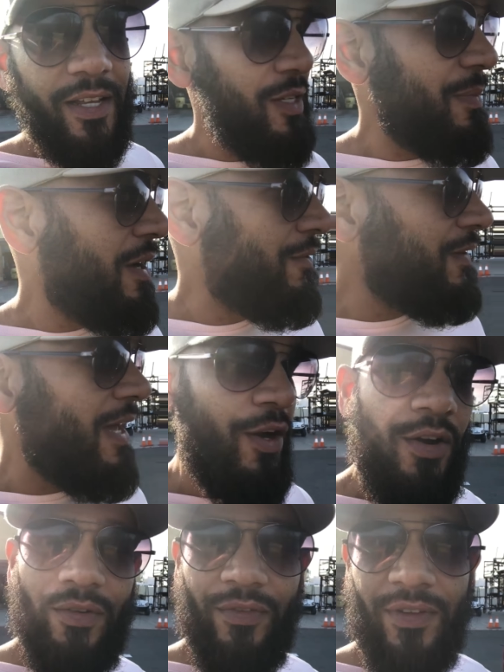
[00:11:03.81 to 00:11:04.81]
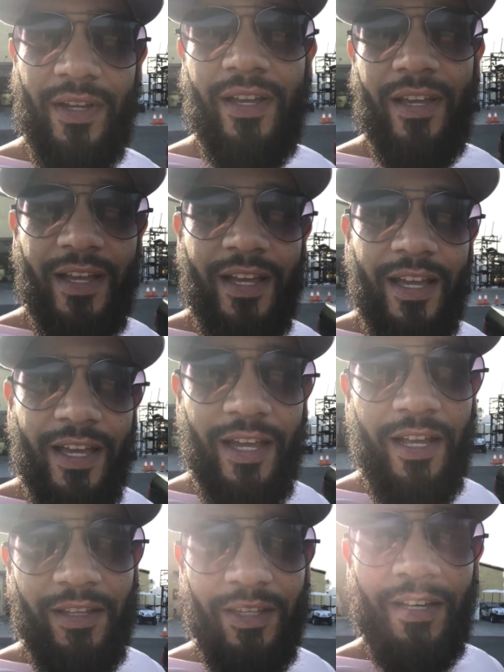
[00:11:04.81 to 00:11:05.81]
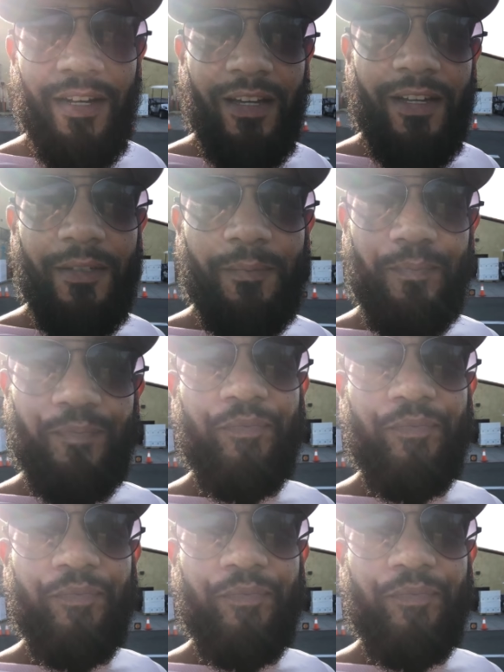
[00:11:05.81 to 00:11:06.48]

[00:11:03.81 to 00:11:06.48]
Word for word: it's about flat earth. And uh,